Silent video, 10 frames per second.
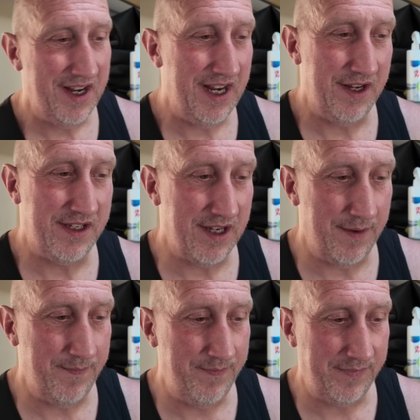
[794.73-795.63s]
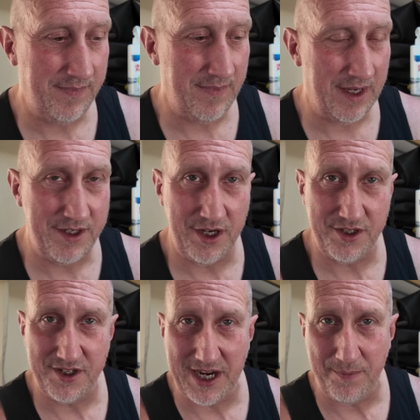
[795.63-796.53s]
it
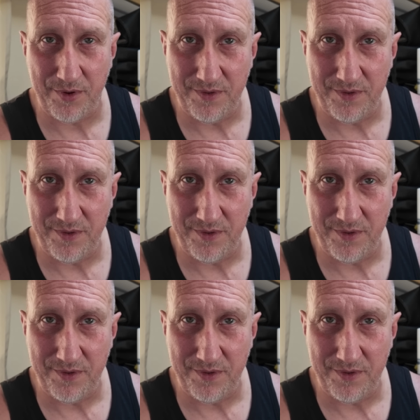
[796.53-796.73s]
turns the tap